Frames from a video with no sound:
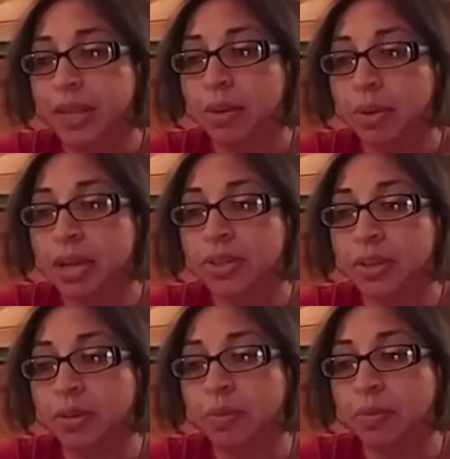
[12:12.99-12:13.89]
but
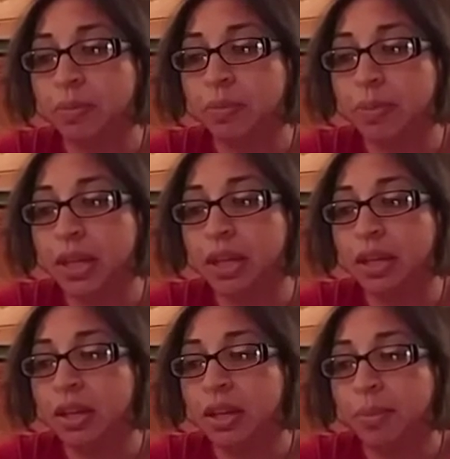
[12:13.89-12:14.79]
also
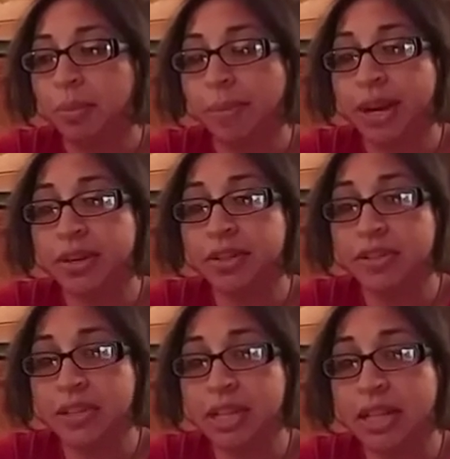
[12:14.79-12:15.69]
be prepared to
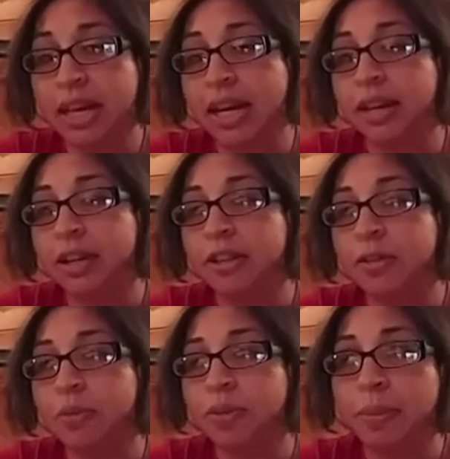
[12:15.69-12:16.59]
see that
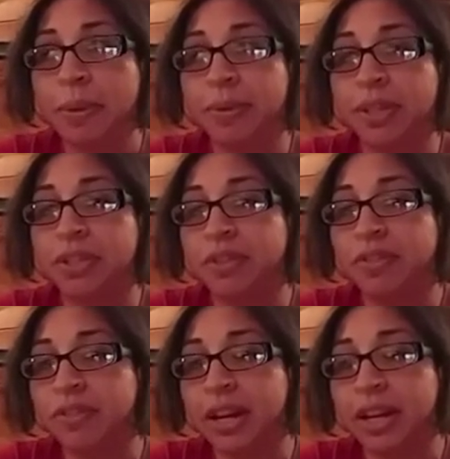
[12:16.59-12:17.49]
the people that you
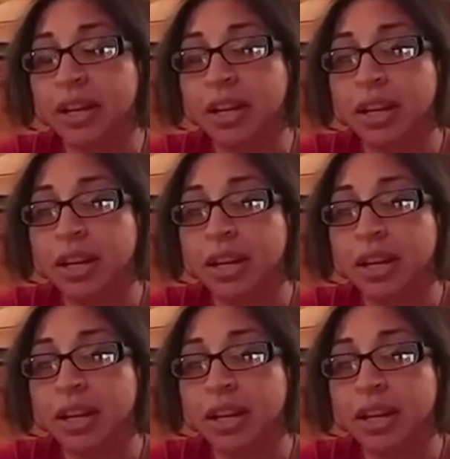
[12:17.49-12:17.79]
invite